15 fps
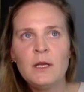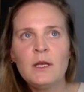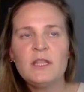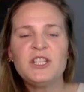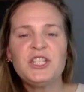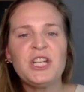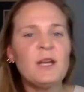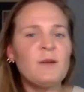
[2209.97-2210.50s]
the
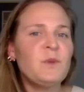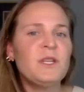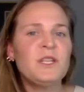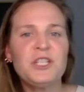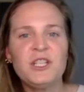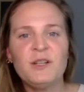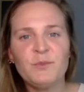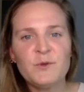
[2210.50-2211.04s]

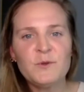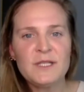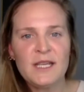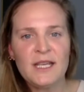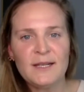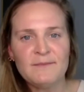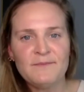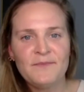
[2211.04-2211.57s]
championship
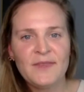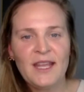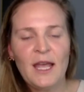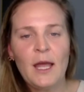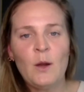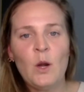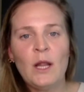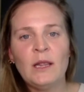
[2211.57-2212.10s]
routine
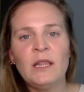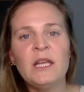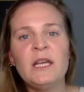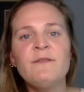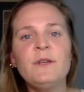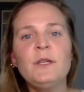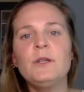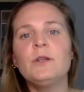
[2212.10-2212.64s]
and
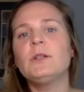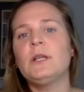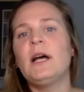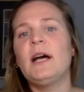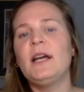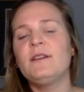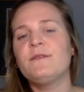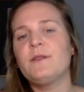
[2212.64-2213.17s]
living your
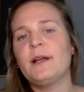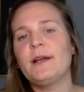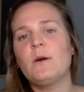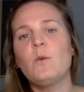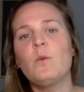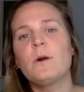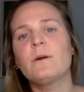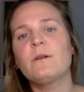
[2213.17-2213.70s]
life like a
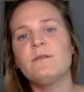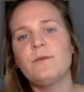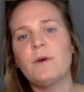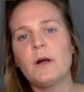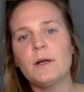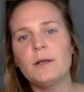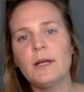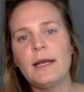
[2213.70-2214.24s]
work of
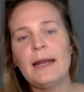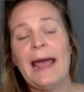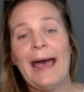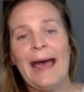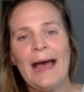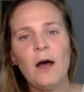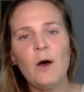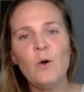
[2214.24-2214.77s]
art and
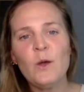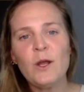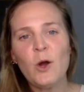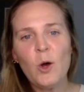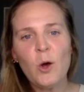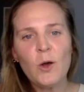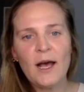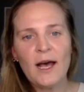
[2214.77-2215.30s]
how it
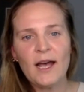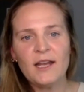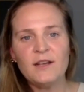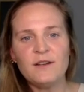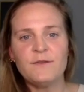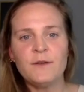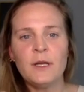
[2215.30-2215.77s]
all kind of